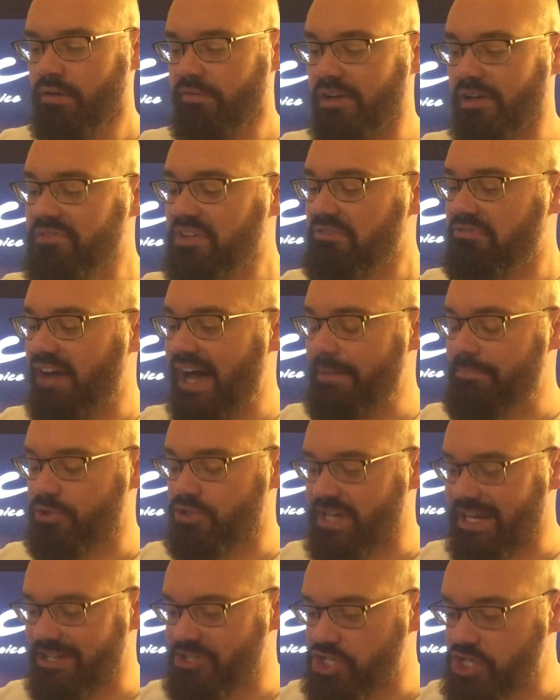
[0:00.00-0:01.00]

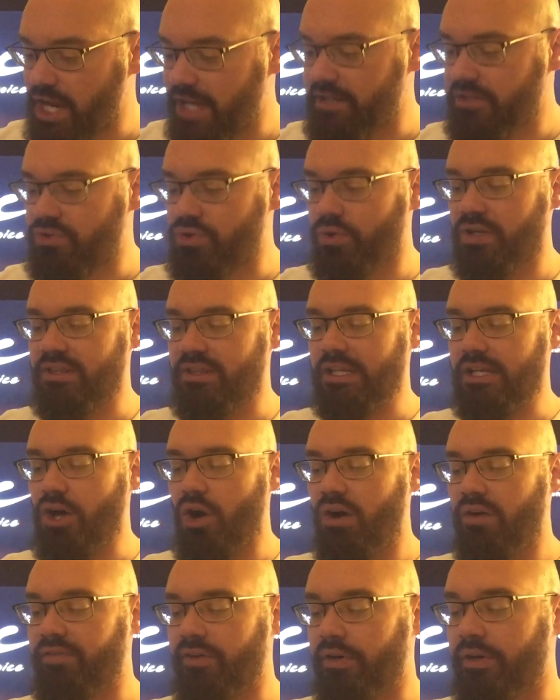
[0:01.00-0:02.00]
55% shaded toward the
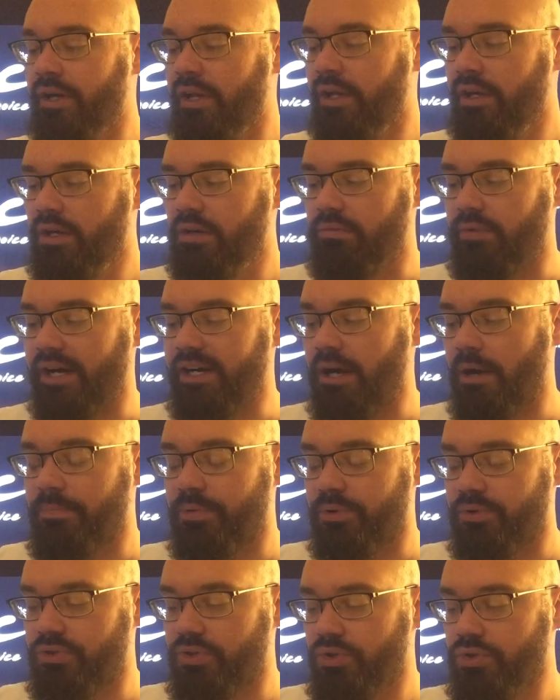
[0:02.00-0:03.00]
over. Right now,
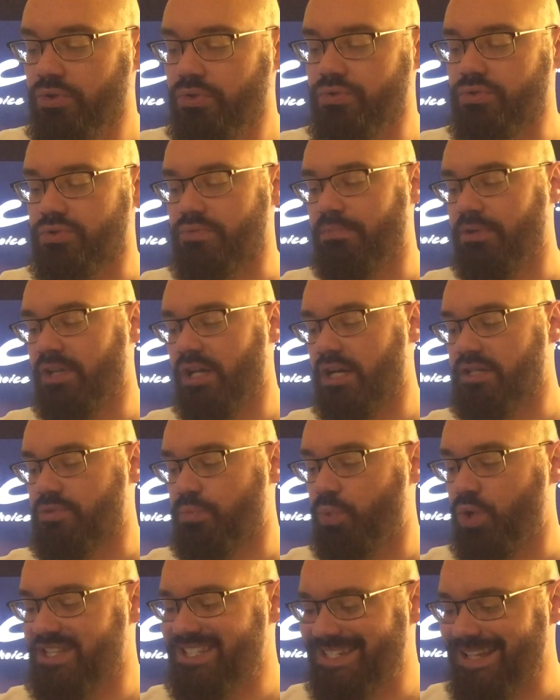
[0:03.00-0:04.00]
Purdue's plus
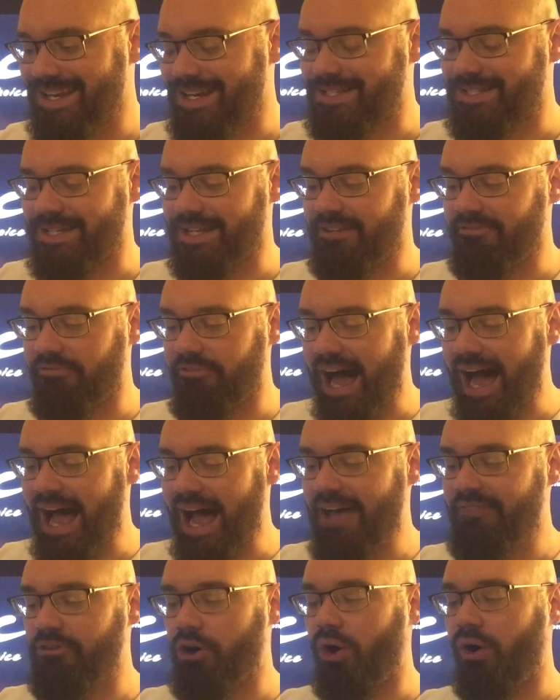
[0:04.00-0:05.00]

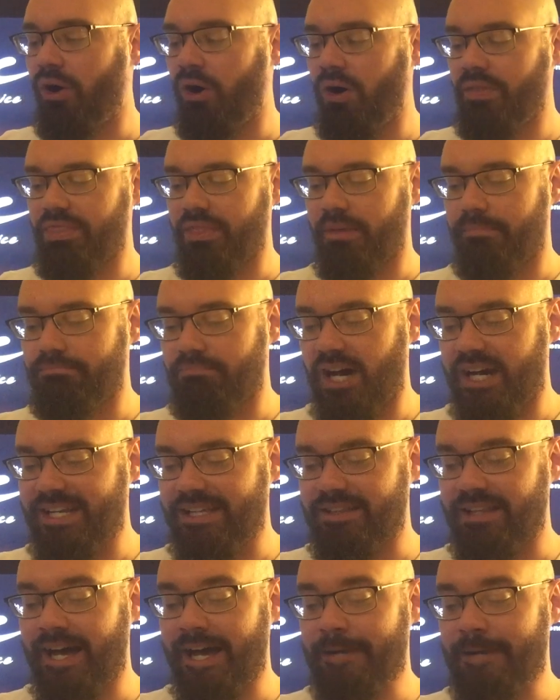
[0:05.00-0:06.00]
165 on the money
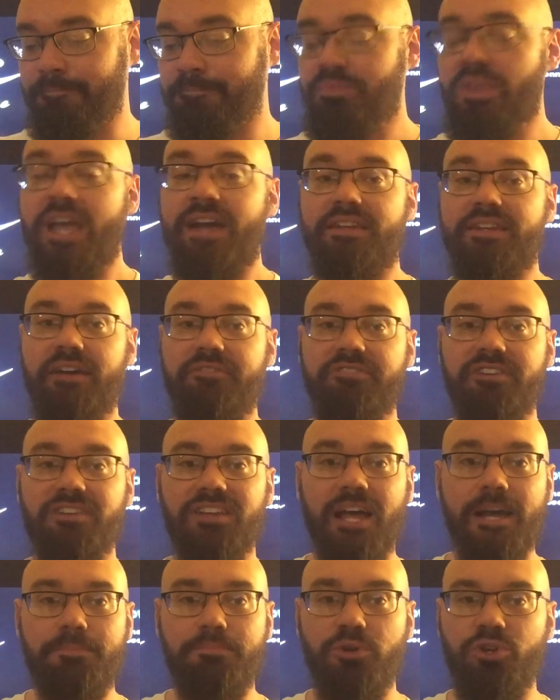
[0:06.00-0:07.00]
line. Now, if you
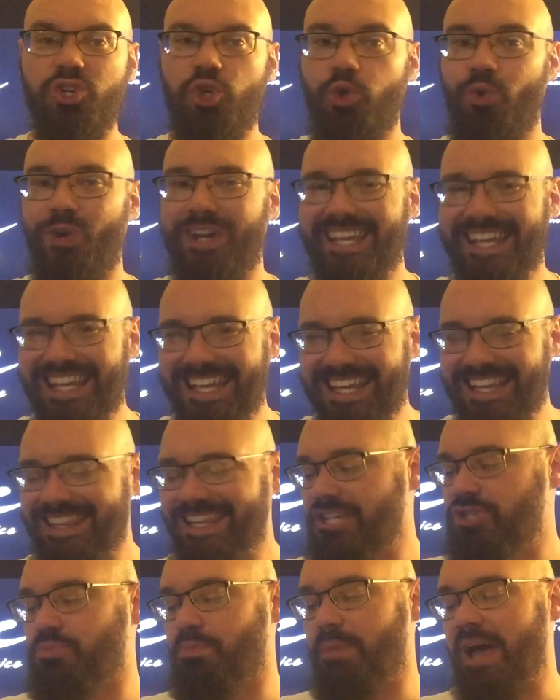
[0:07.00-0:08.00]
like Purdue in
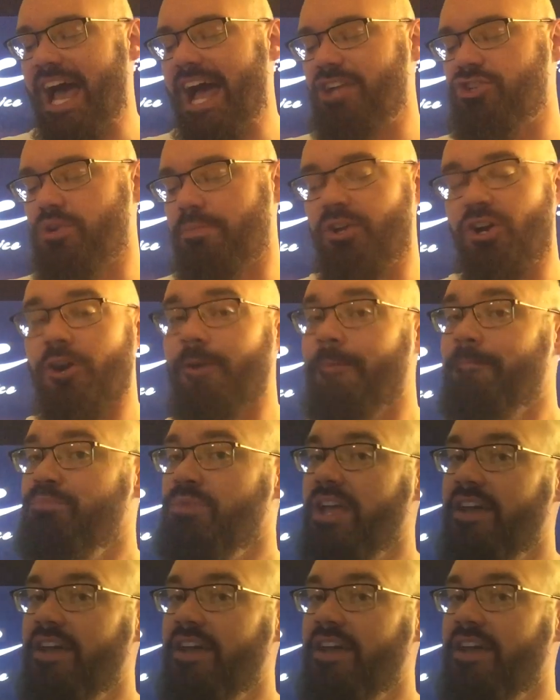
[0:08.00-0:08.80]
this matchup here,